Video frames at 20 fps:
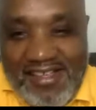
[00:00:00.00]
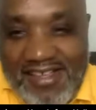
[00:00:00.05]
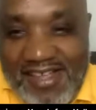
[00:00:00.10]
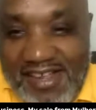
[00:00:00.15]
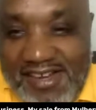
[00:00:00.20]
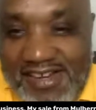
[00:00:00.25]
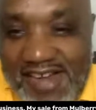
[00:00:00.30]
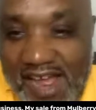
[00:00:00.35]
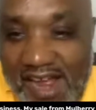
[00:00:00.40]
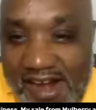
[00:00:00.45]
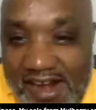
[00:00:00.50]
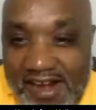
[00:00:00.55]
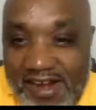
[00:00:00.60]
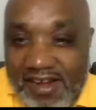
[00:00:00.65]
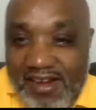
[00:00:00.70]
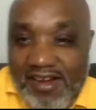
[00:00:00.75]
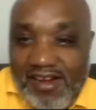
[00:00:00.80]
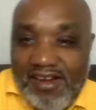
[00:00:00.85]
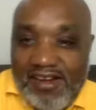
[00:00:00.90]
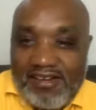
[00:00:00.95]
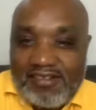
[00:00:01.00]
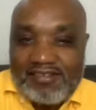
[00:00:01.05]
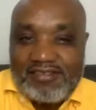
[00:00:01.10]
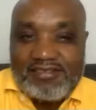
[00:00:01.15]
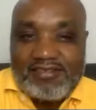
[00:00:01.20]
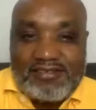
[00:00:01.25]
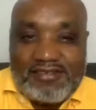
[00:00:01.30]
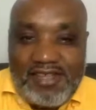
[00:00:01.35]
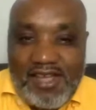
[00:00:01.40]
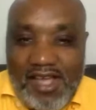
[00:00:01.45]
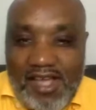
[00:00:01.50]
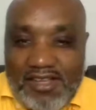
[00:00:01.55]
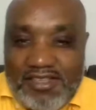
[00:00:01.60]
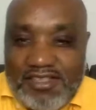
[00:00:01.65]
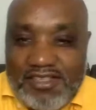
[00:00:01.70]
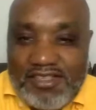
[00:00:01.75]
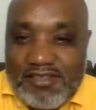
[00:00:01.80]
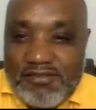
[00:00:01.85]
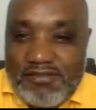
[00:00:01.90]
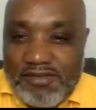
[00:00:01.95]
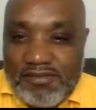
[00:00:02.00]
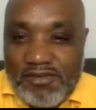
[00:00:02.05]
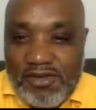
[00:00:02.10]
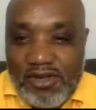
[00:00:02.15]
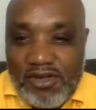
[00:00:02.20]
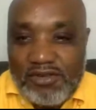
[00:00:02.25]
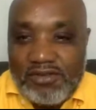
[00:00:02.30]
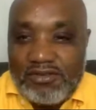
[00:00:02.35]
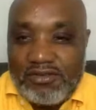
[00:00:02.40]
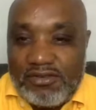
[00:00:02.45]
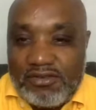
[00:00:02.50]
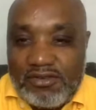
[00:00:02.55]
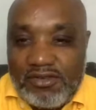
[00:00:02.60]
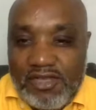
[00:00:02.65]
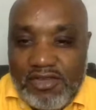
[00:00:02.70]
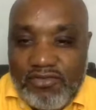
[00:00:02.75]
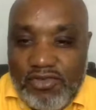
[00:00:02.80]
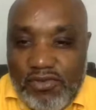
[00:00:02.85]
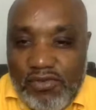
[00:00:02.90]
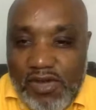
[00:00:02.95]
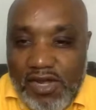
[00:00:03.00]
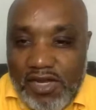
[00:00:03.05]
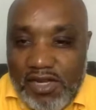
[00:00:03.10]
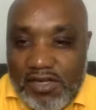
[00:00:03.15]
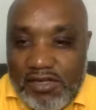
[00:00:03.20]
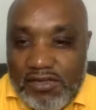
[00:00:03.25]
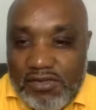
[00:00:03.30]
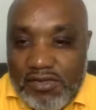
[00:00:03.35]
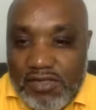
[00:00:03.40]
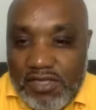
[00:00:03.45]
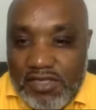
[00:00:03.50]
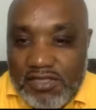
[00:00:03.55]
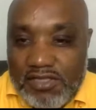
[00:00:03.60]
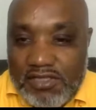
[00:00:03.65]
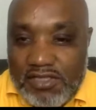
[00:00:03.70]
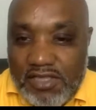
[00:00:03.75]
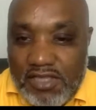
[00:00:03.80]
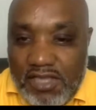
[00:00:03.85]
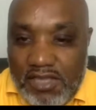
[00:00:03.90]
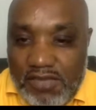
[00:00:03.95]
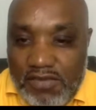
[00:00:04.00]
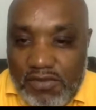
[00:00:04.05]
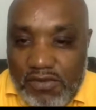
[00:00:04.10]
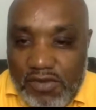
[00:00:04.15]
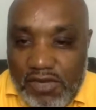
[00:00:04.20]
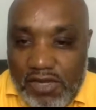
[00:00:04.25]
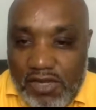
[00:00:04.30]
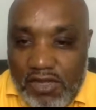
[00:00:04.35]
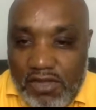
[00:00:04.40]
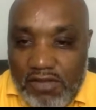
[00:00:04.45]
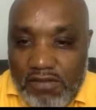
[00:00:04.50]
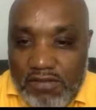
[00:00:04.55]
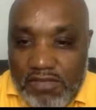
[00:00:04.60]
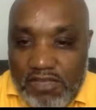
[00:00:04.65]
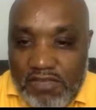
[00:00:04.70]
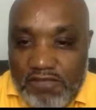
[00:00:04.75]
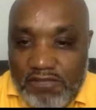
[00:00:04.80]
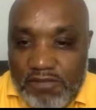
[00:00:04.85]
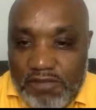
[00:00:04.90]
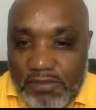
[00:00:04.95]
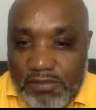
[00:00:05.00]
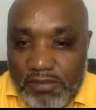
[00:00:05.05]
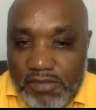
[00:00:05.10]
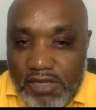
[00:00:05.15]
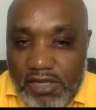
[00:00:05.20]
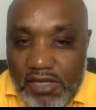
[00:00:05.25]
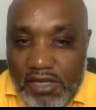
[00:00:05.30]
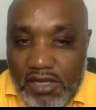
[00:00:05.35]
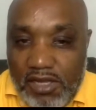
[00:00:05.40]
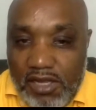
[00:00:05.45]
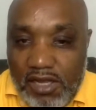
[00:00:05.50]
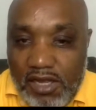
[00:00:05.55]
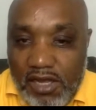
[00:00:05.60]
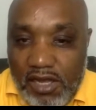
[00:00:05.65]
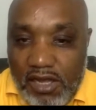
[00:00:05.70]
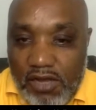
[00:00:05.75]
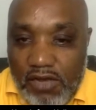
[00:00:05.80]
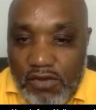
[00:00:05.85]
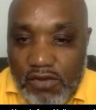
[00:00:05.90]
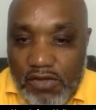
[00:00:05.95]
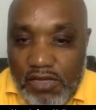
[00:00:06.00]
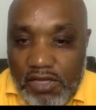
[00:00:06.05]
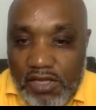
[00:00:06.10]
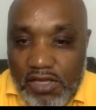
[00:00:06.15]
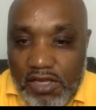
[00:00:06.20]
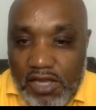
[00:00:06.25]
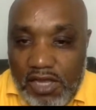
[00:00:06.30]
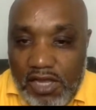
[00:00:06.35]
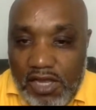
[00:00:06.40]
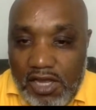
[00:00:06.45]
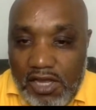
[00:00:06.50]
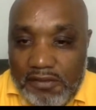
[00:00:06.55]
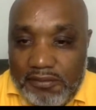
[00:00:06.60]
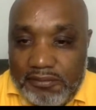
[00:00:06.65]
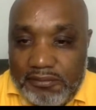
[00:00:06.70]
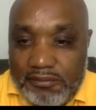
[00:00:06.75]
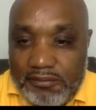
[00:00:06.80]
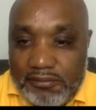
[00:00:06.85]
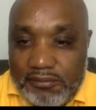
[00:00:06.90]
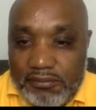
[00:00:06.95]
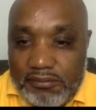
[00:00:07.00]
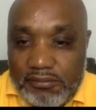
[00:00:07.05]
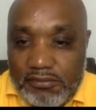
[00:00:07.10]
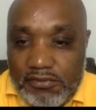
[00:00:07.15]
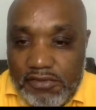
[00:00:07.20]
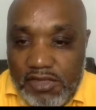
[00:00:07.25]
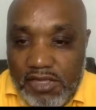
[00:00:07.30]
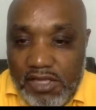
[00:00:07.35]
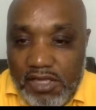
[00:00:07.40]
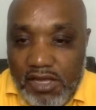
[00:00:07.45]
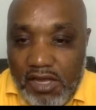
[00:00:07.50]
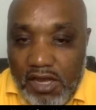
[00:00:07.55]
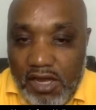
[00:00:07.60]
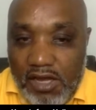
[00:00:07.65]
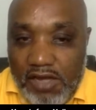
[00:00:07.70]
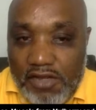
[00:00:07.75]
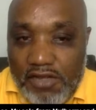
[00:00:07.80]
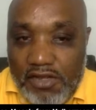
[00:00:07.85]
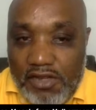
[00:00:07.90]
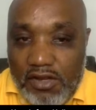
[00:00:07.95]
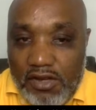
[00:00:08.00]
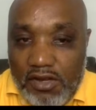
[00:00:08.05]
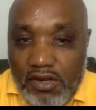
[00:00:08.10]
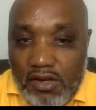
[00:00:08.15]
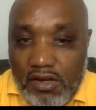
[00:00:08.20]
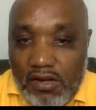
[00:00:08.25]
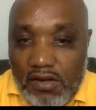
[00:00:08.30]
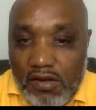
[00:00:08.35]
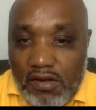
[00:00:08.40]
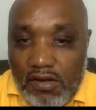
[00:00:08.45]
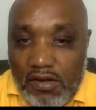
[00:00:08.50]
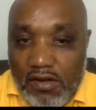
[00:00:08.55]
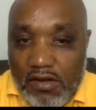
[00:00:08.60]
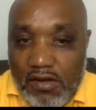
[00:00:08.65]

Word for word: yeah, Darren, talk to me, bro if you want to do this, if you want to come give people a, a, a quick um, thing on your